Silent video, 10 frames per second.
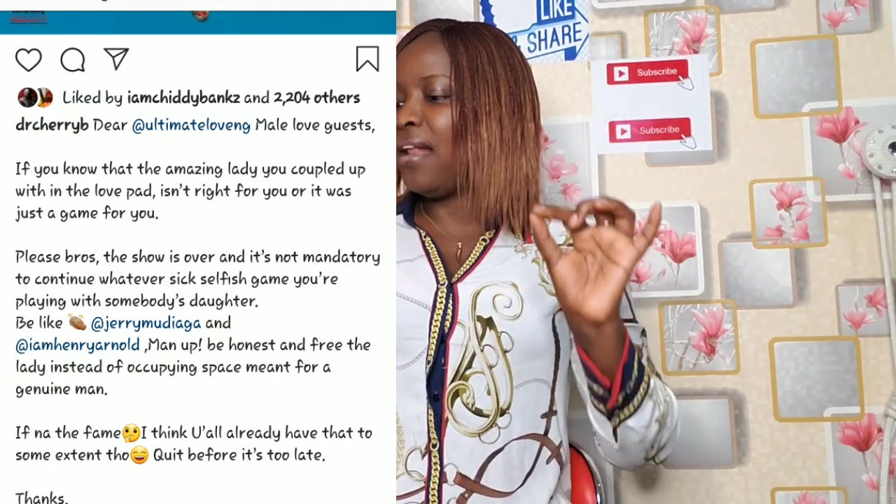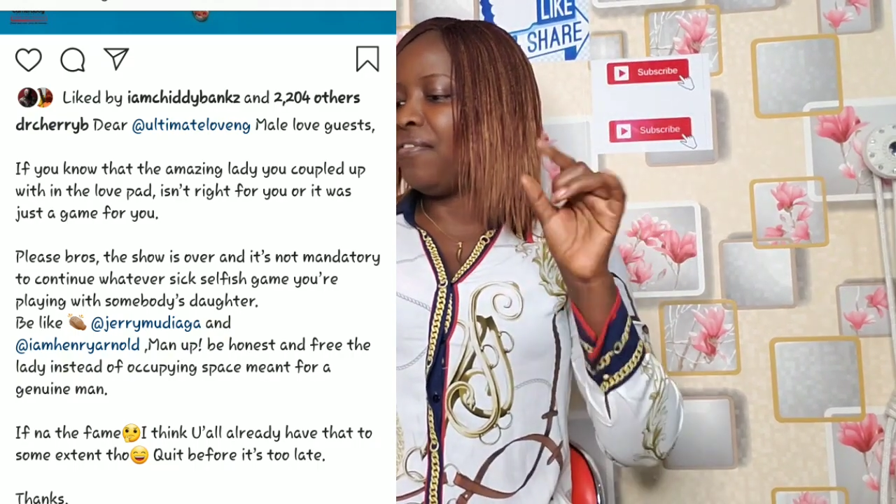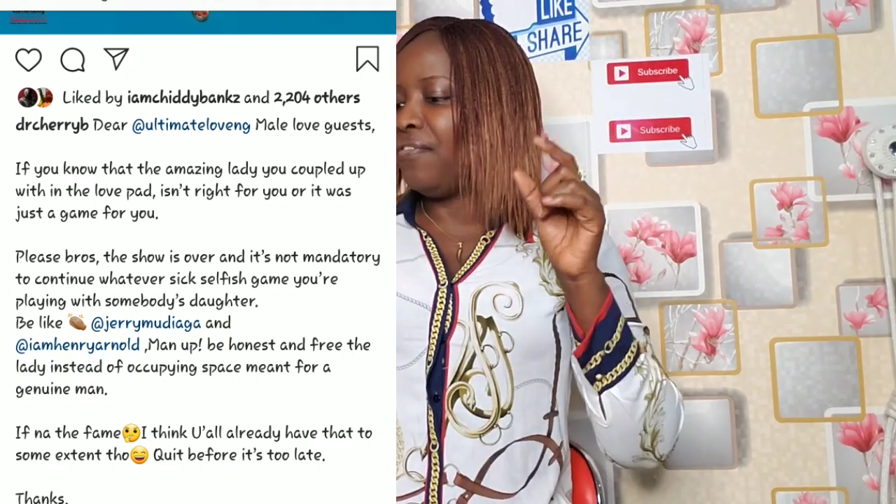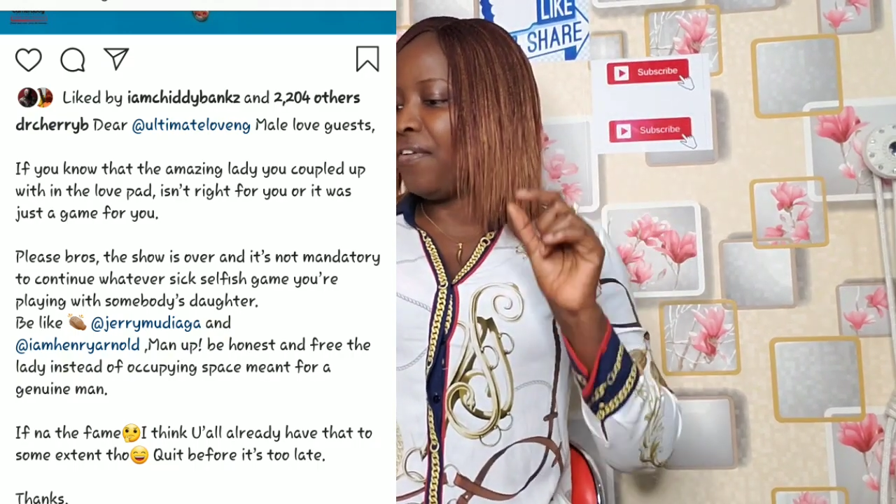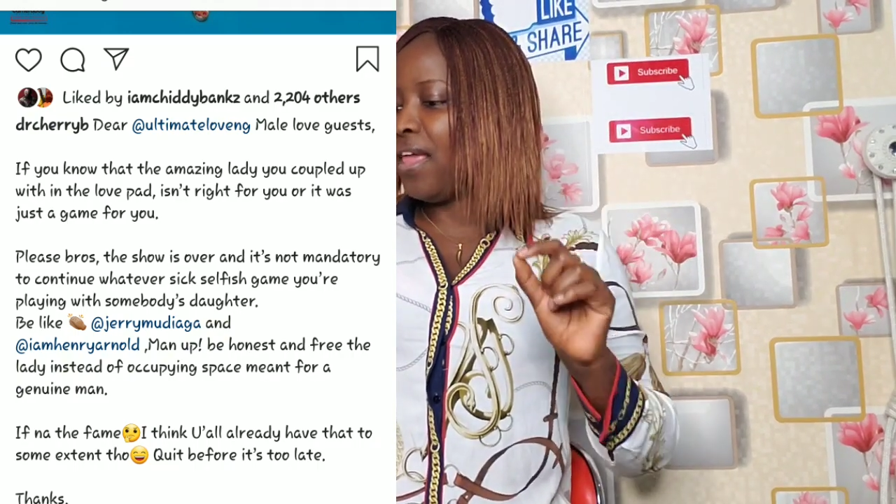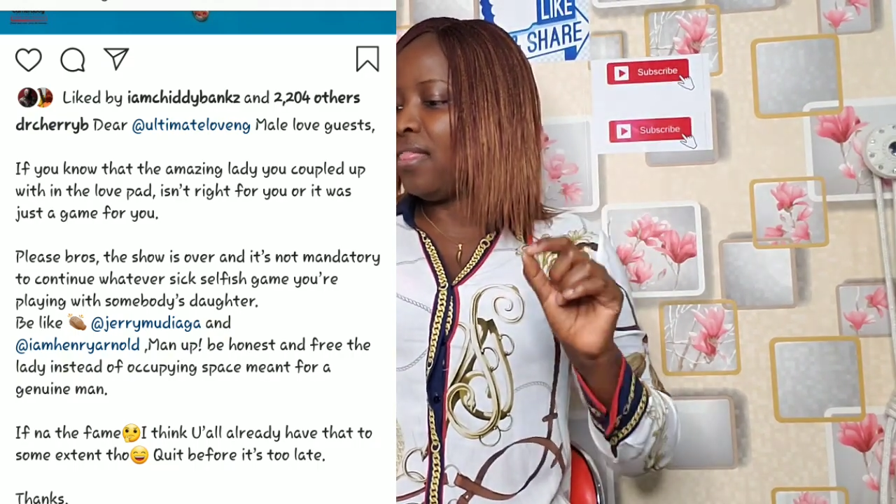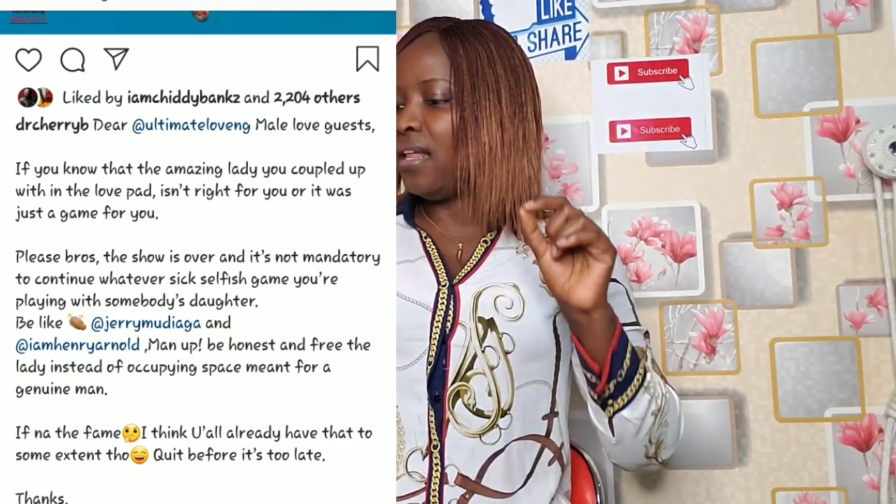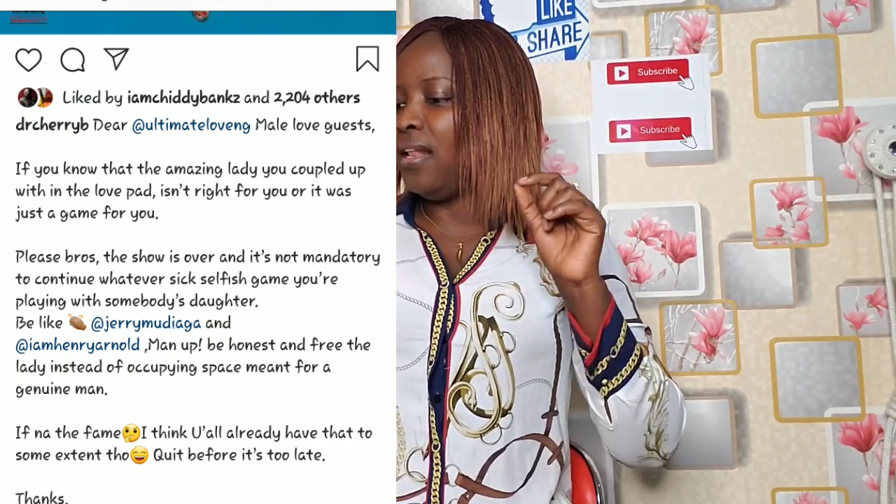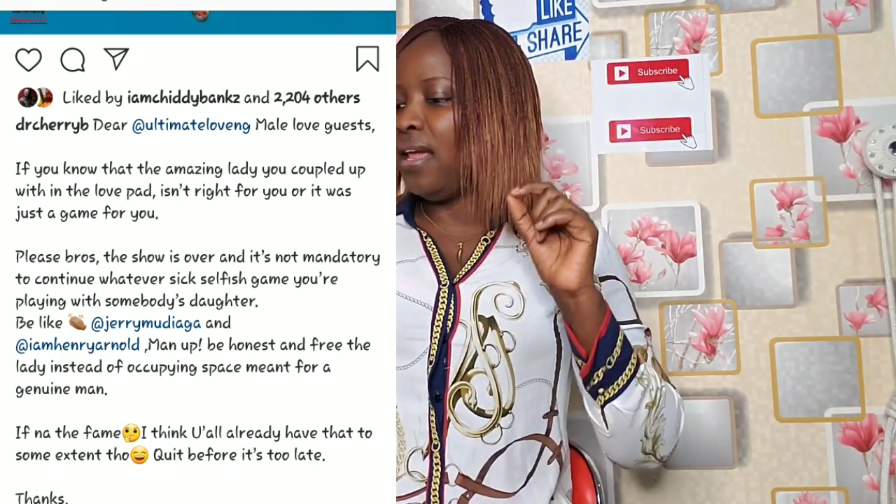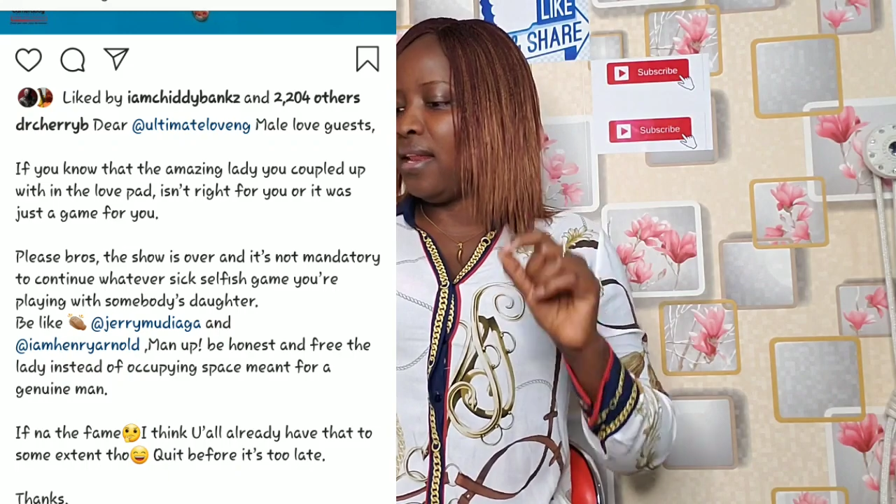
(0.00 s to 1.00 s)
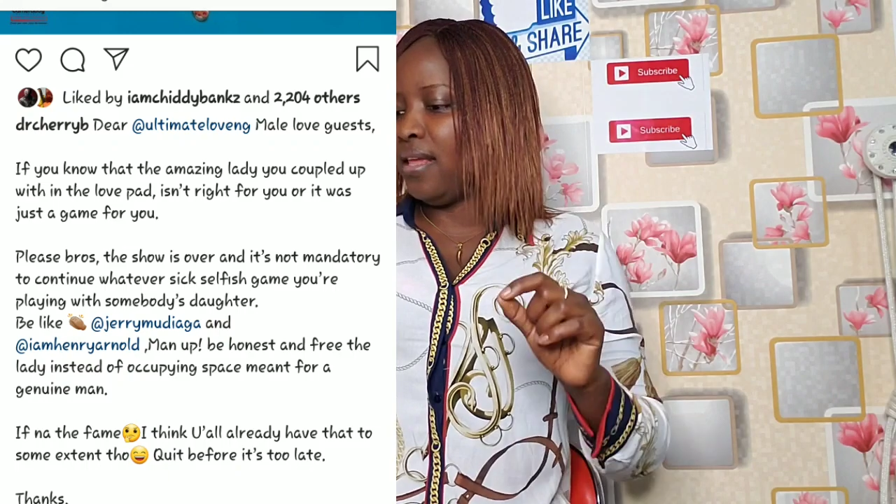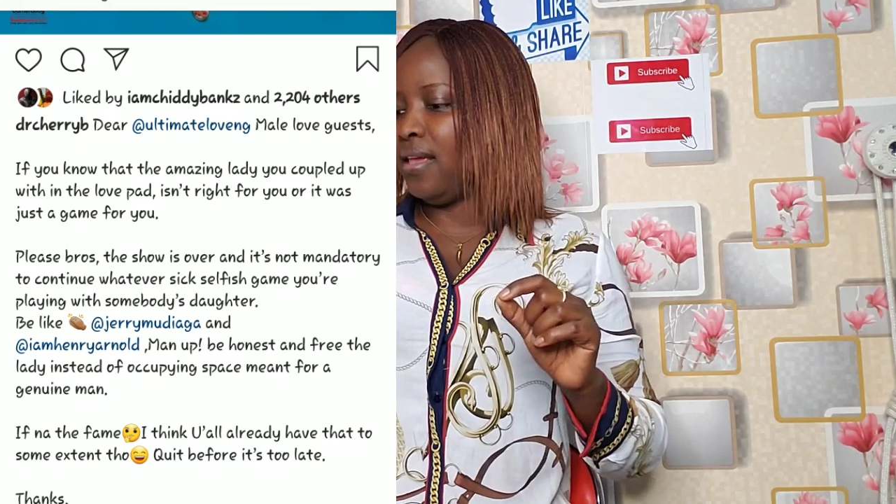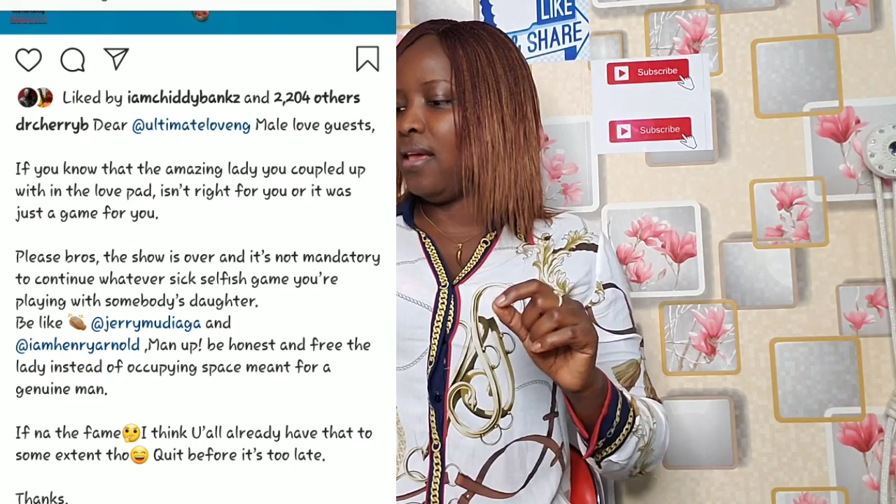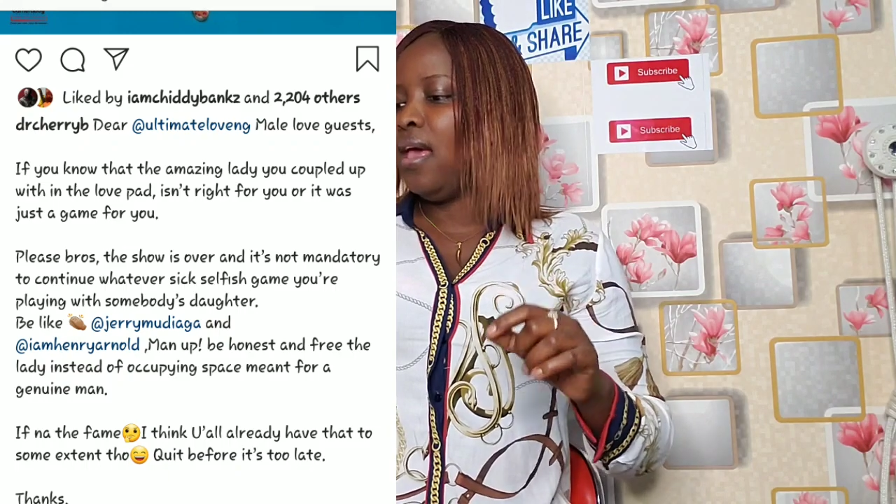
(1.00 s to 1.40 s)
and free the lady